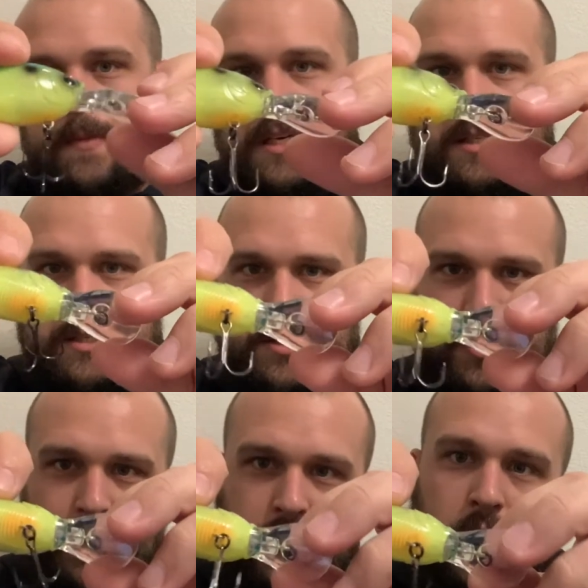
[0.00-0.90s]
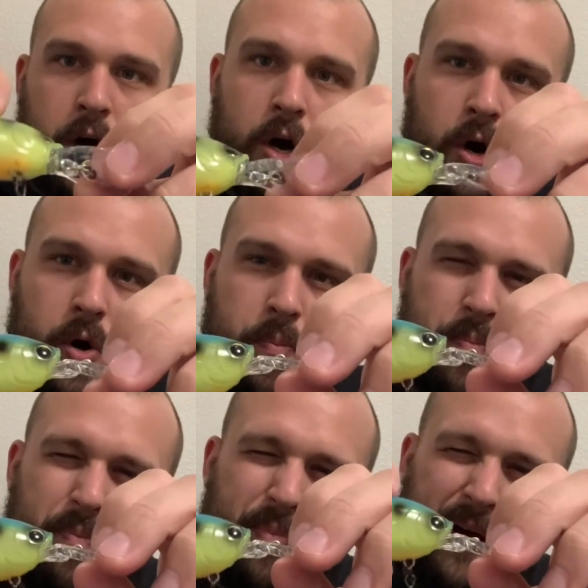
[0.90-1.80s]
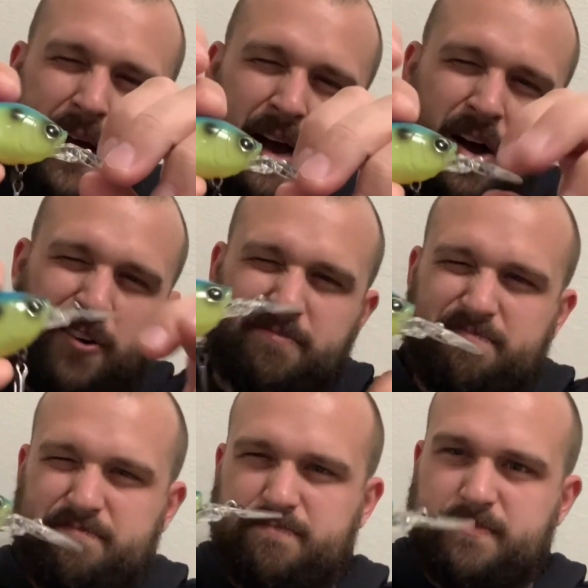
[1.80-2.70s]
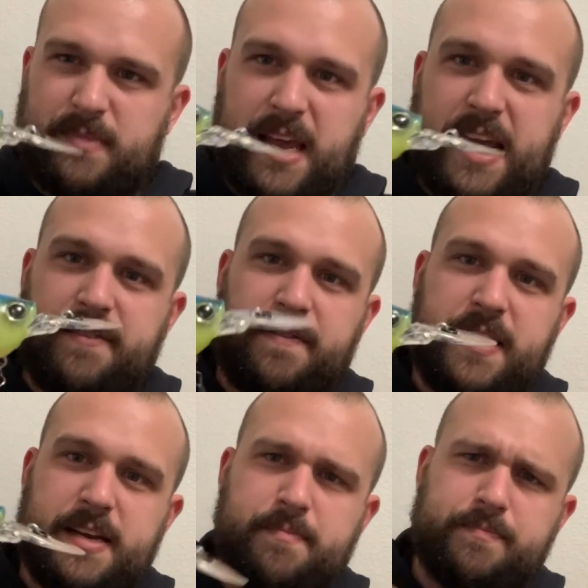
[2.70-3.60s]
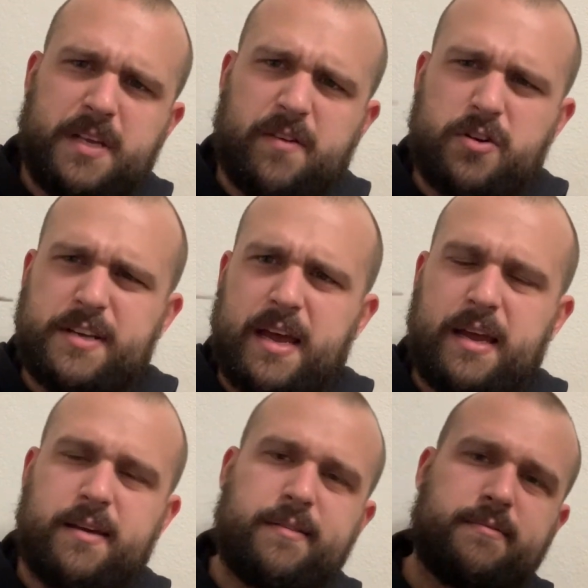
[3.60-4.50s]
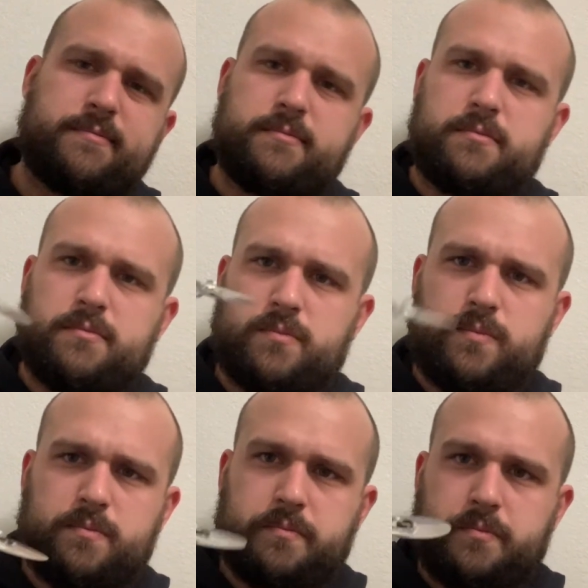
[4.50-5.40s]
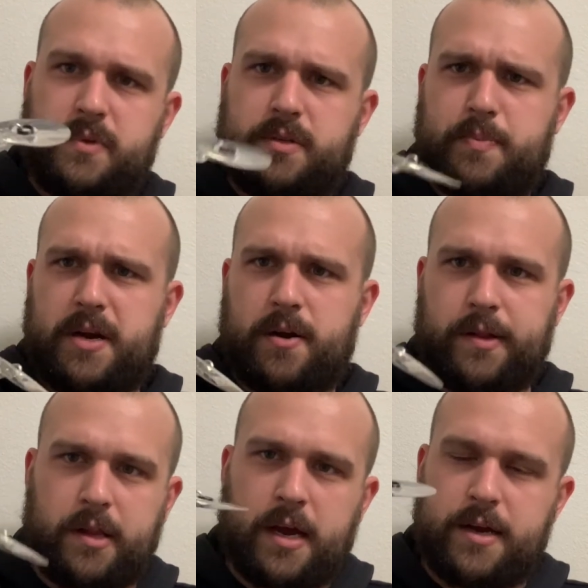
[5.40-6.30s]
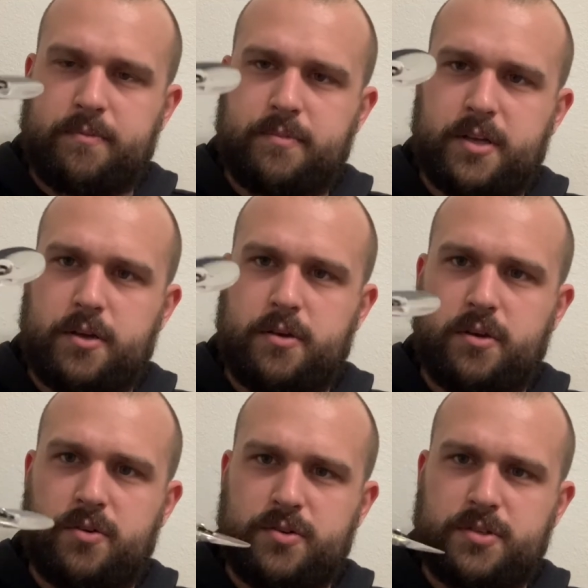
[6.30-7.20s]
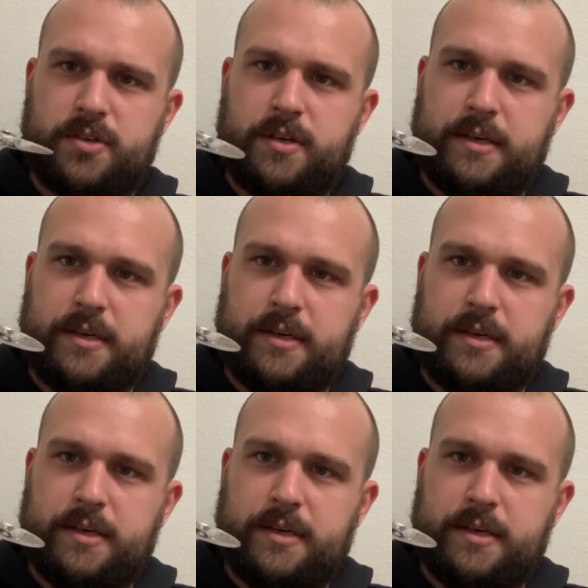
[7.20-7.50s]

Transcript: This is gonna go about 8 feet, give or take, depending on the line that you use.